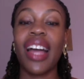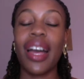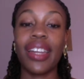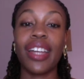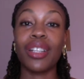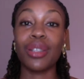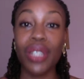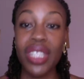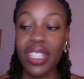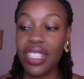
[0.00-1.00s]
and I
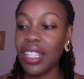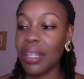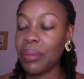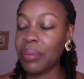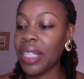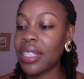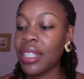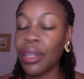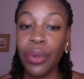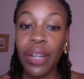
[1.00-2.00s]
lost them, but
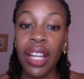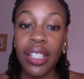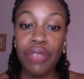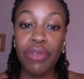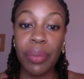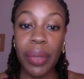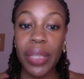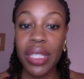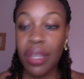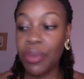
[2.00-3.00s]
I did
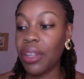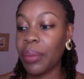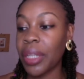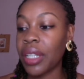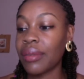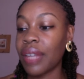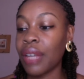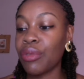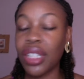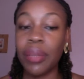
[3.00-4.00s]
remember some of them, and I
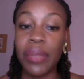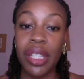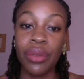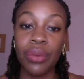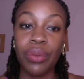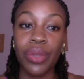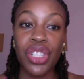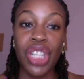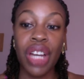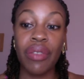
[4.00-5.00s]
wrote them down,
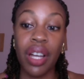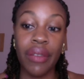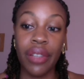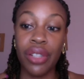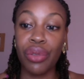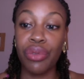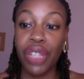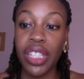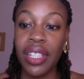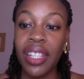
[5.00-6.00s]
which I've covered
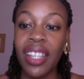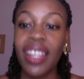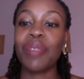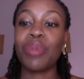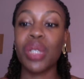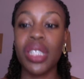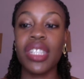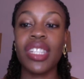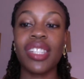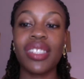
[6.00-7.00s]
already. Vanessa
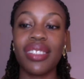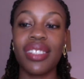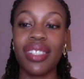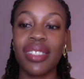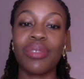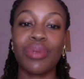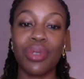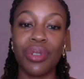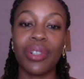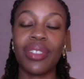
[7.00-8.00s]
says, yes, she will
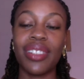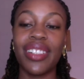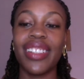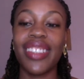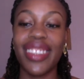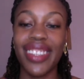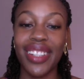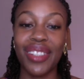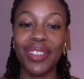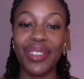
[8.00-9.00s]
call.
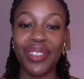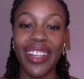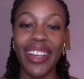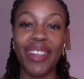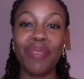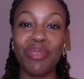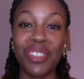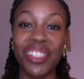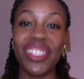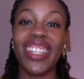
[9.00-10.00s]
Thank you. I
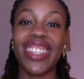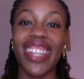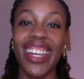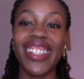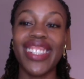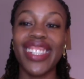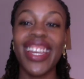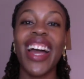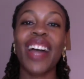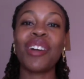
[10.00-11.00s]
appreciate that.
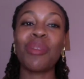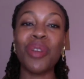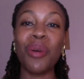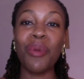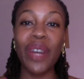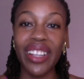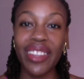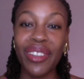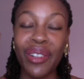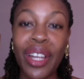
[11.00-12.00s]
I hope you're
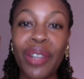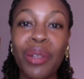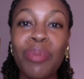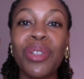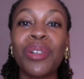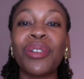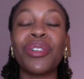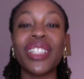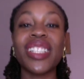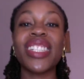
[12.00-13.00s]
well, though. I hope you're
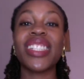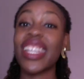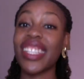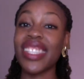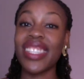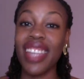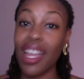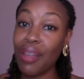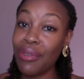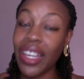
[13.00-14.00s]
all staying
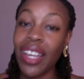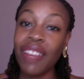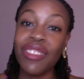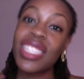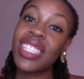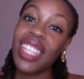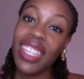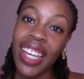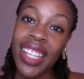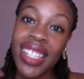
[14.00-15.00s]
safe. I have to say
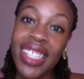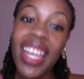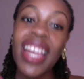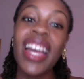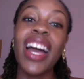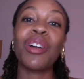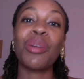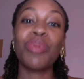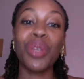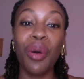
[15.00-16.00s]
that. I
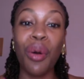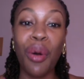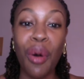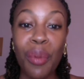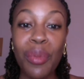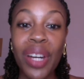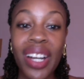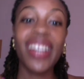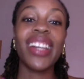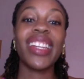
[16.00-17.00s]
hope you're home
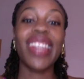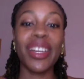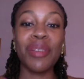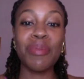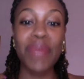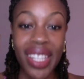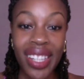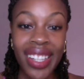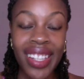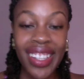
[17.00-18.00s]
like
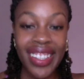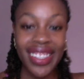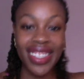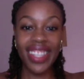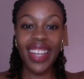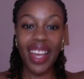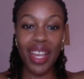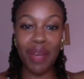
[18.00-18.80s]
me. See, I